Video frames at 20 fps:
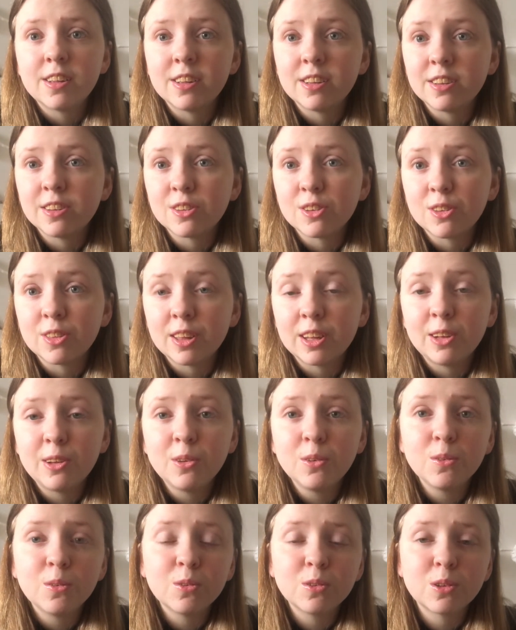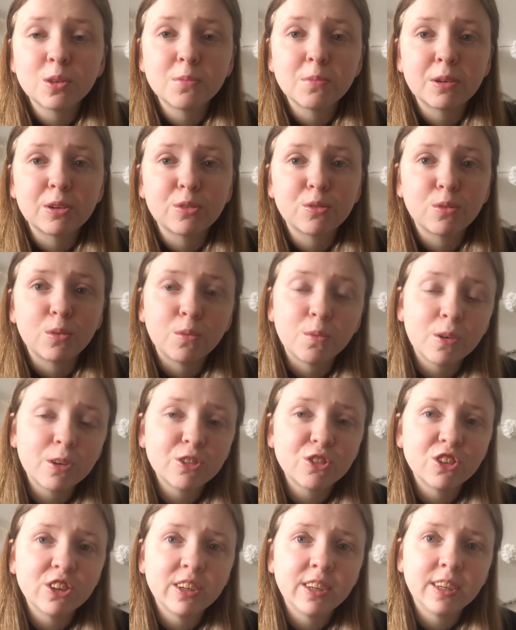So, thank you all so much for
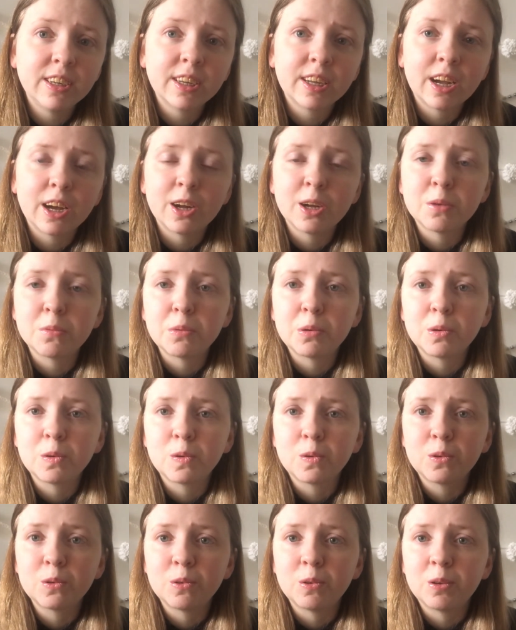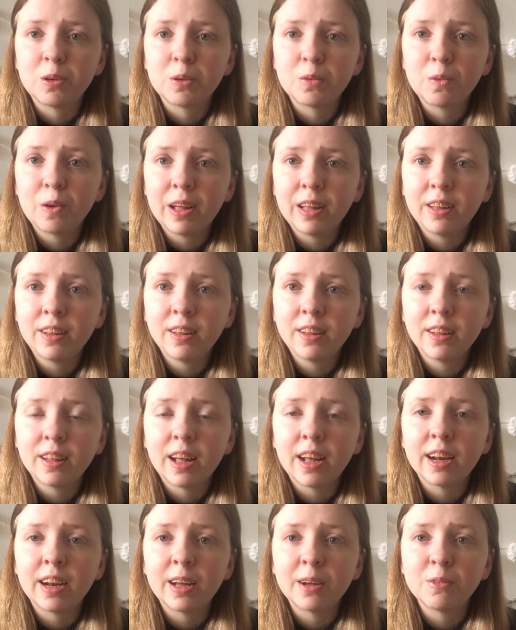watching. I hope you're all doing well,
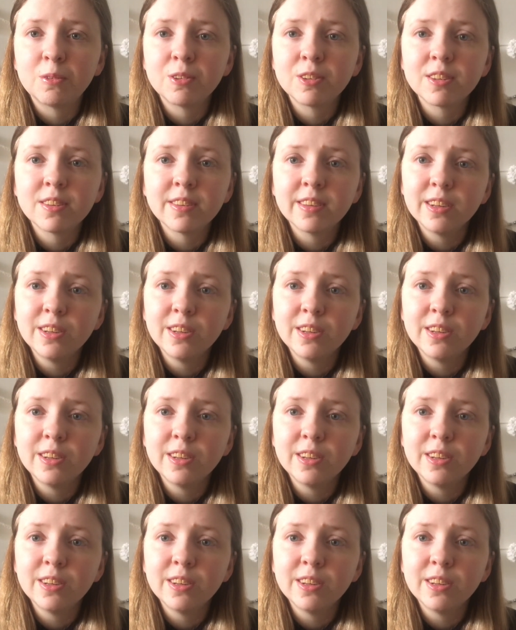and I will see